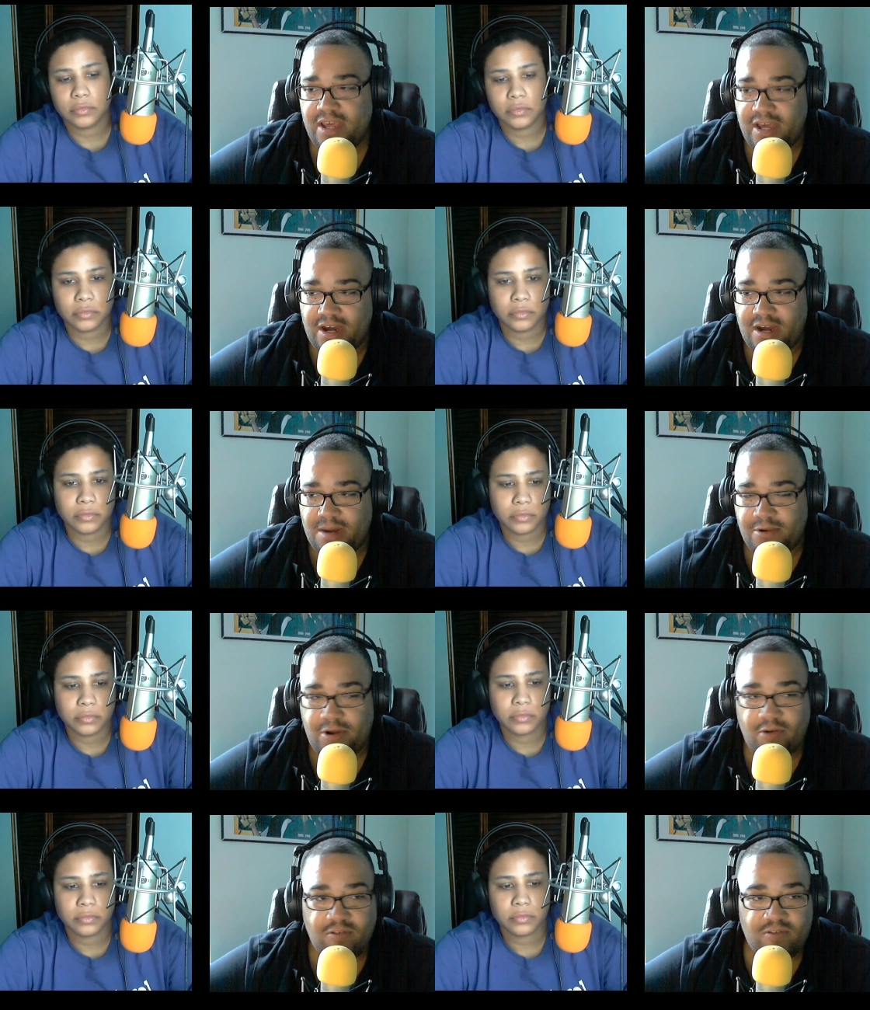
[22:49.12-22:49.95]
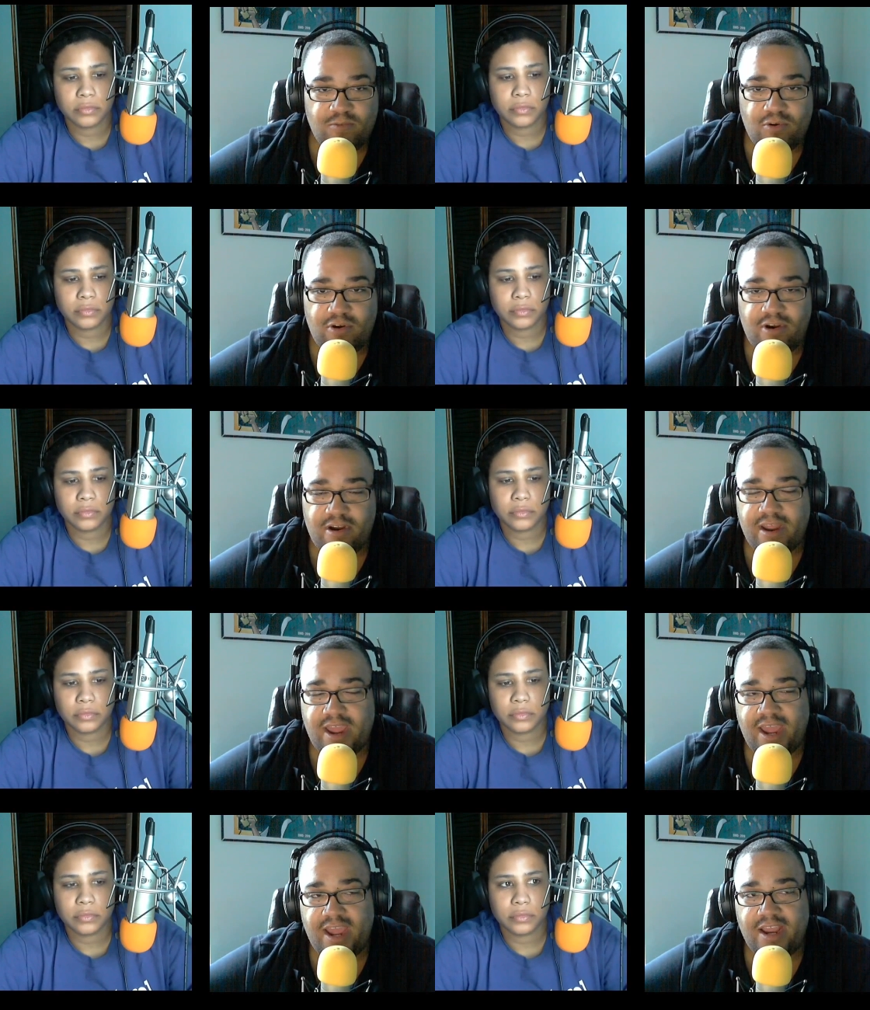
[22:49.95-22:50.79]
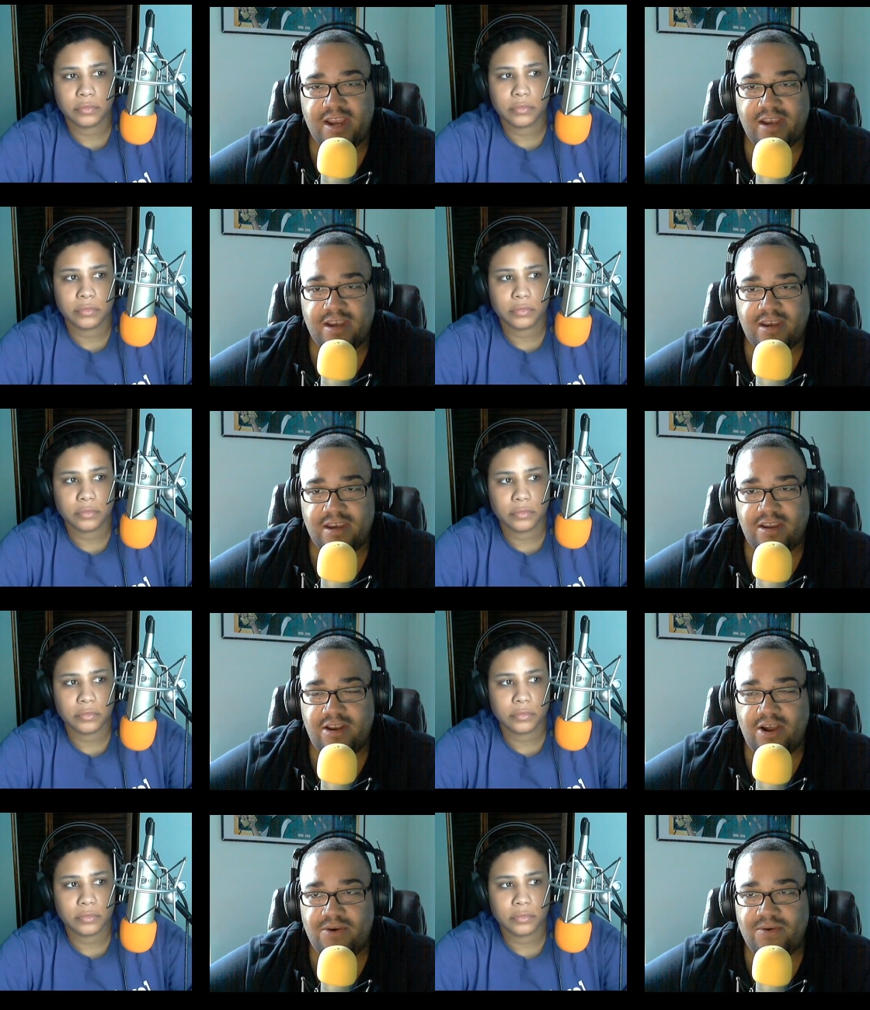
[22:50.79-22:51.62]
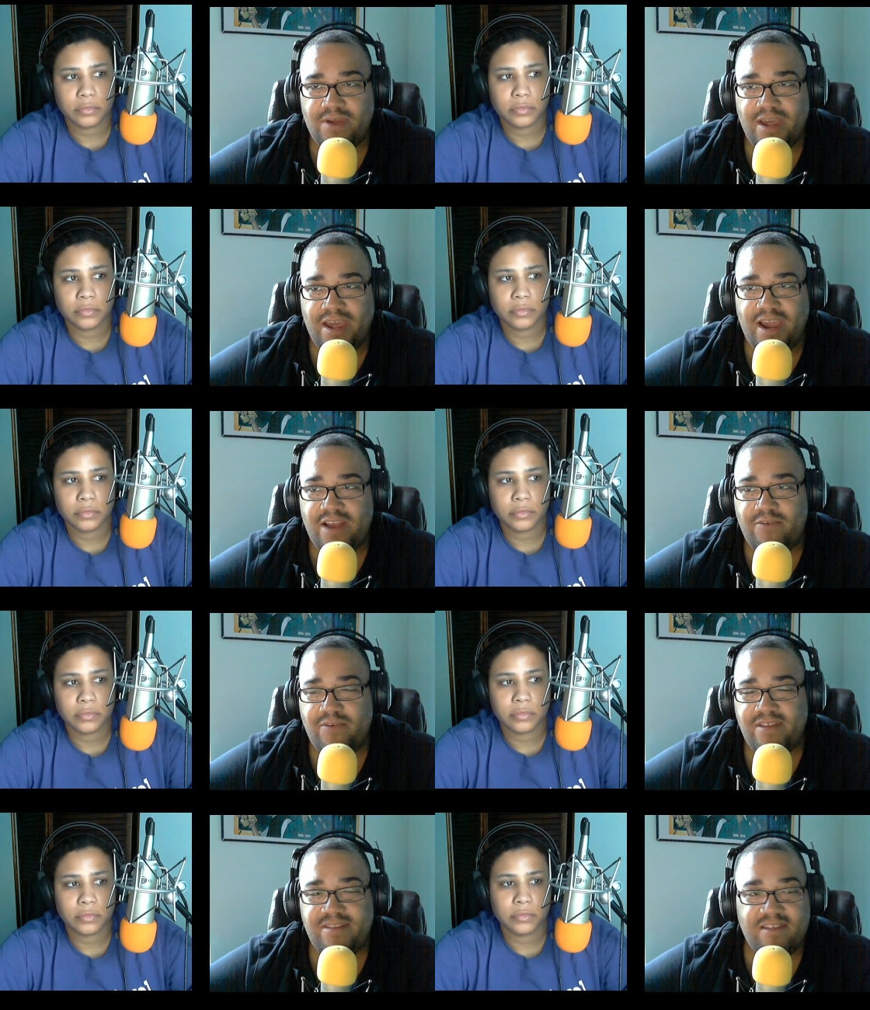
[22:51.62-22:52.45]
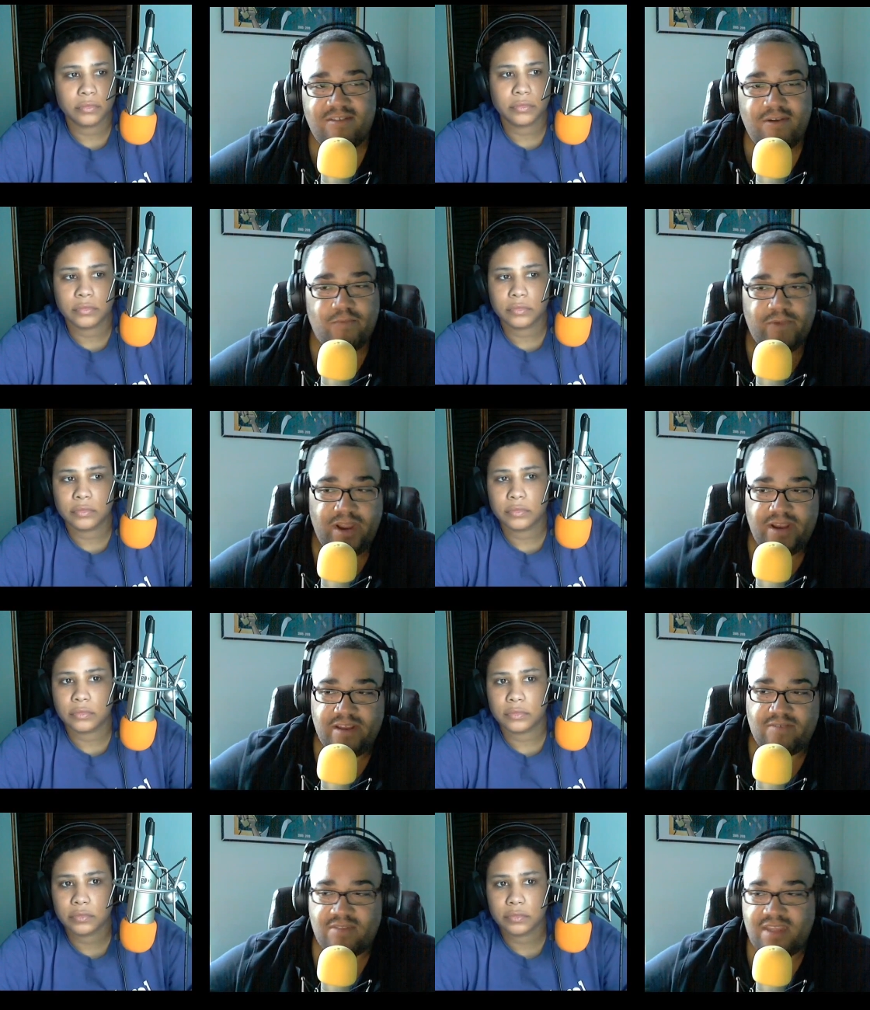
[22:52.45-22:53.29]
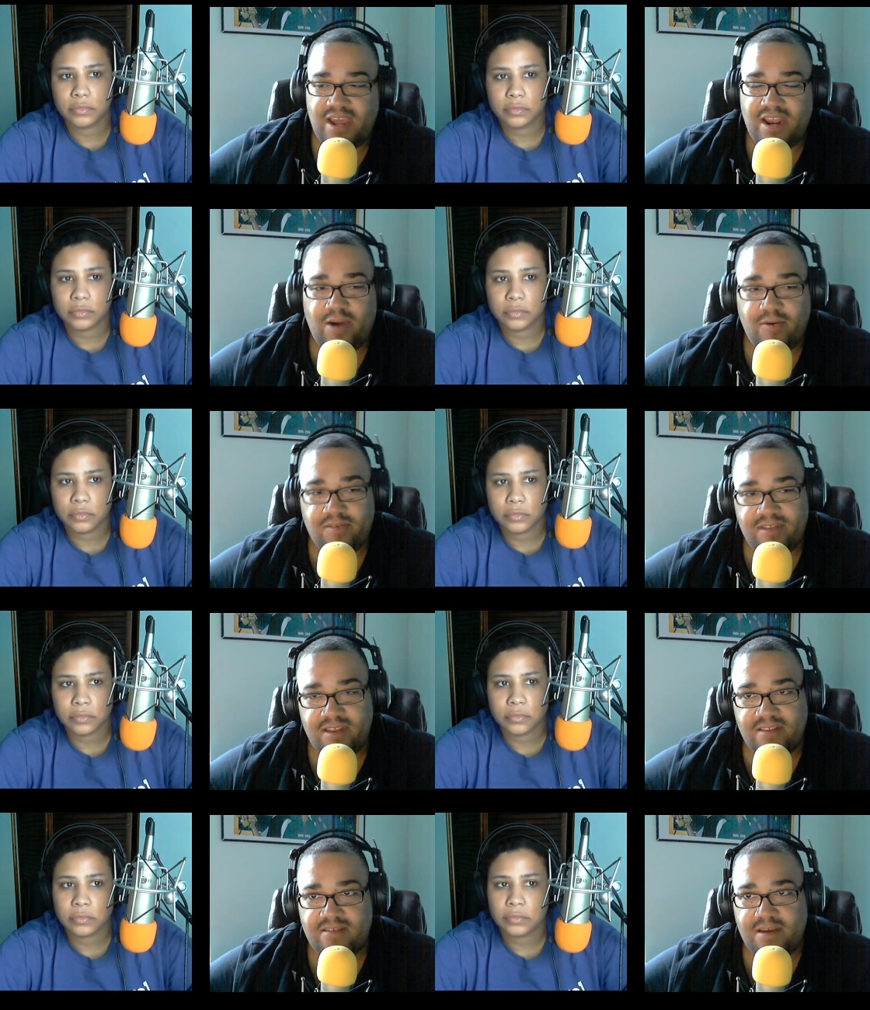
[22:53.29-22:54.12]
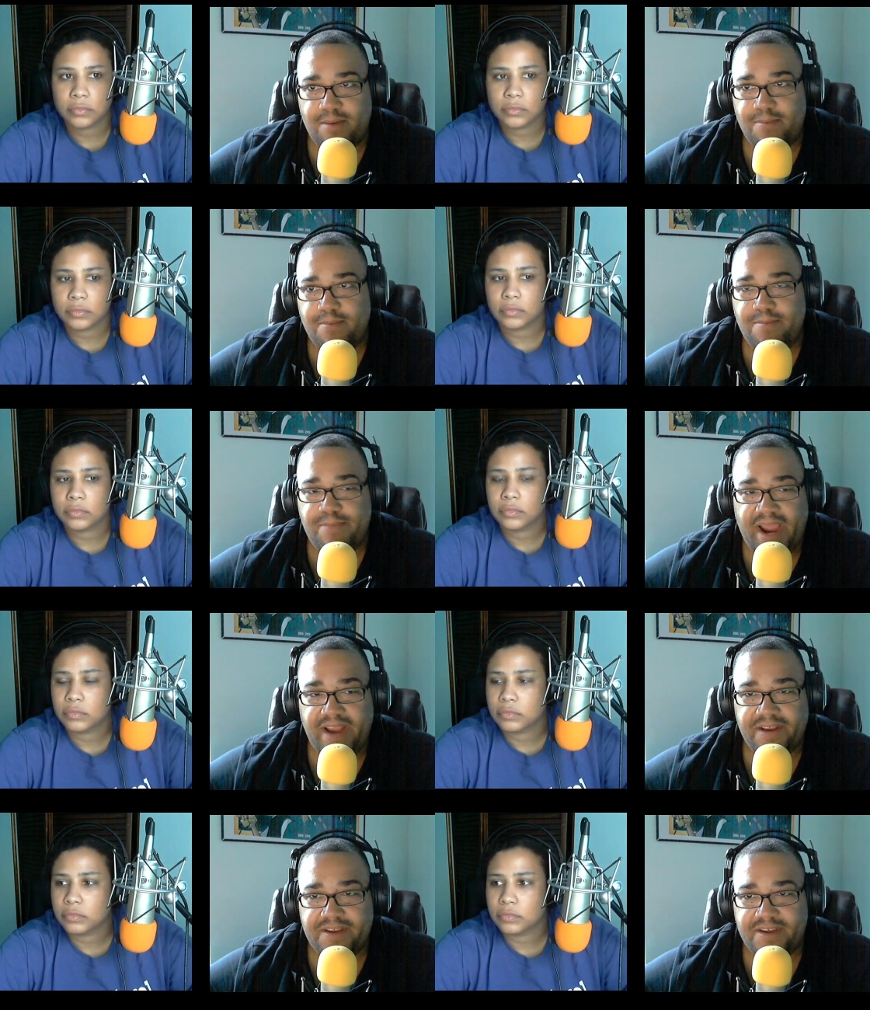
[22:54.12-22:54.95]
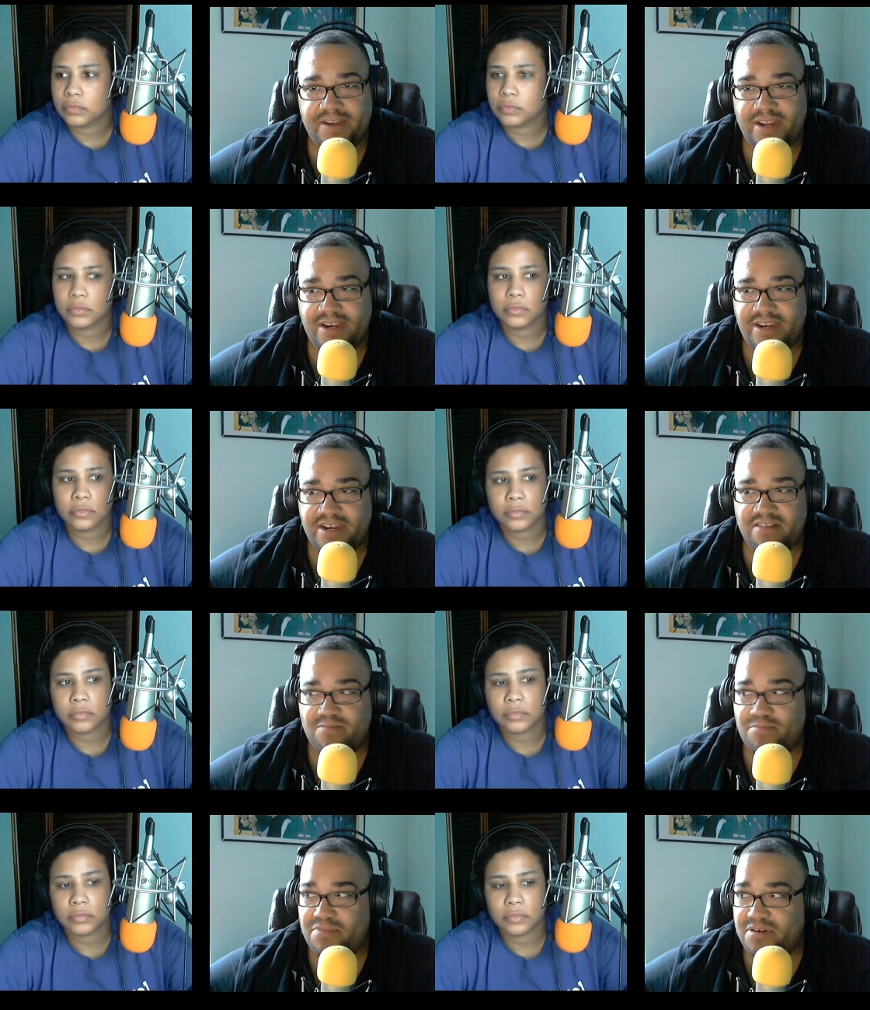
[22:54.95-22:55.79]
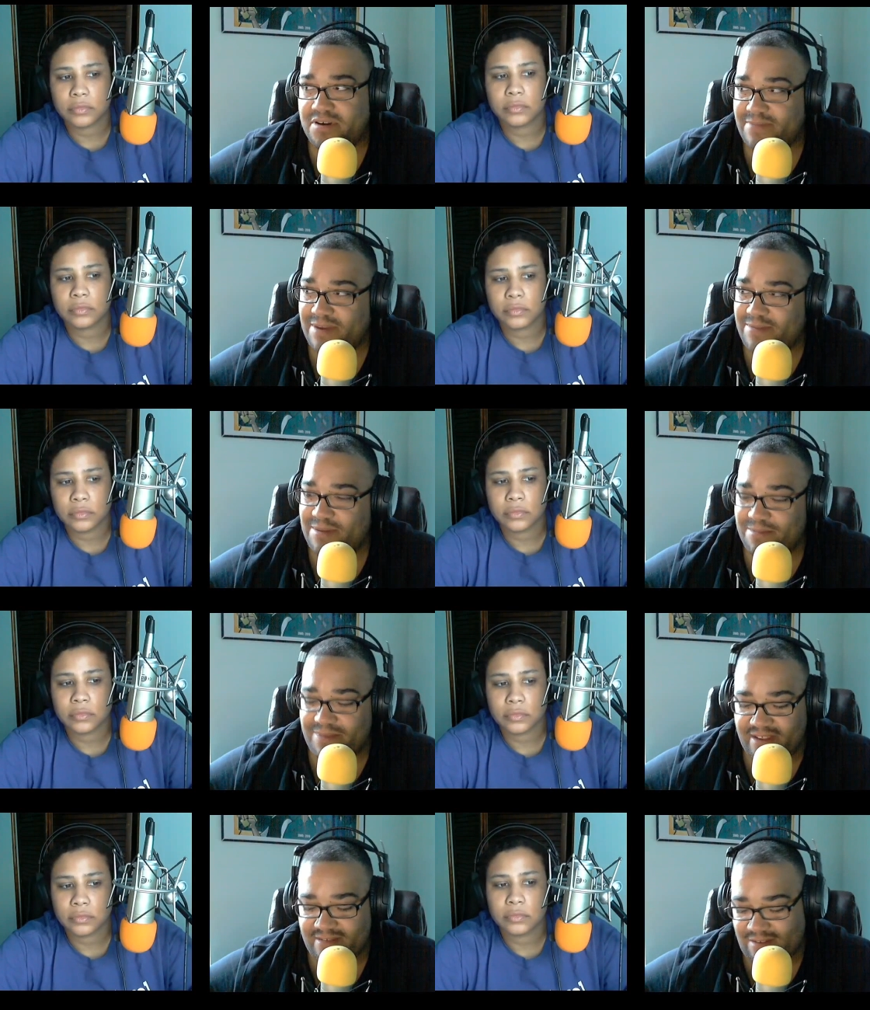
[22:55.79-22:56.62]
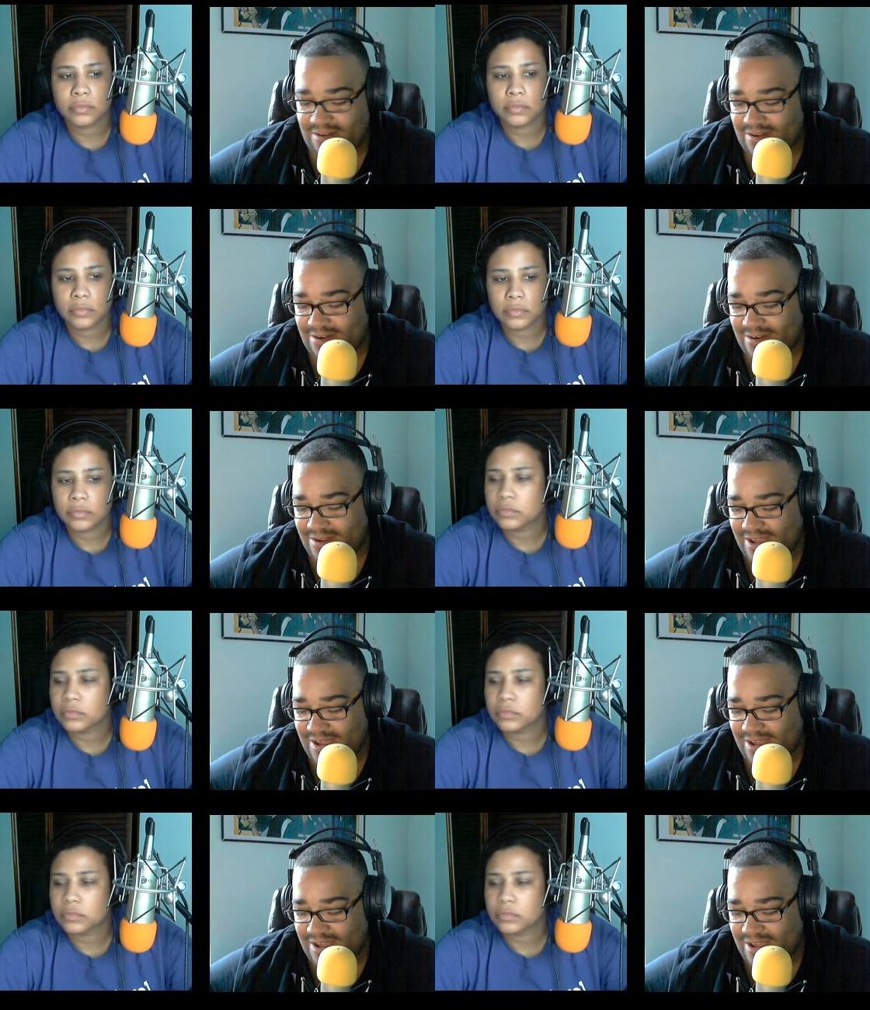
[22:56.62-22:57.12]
Speaker 1: um, Ghost War. And, you know, and the reason I started reading this was that I was in some beta that this book may be based on.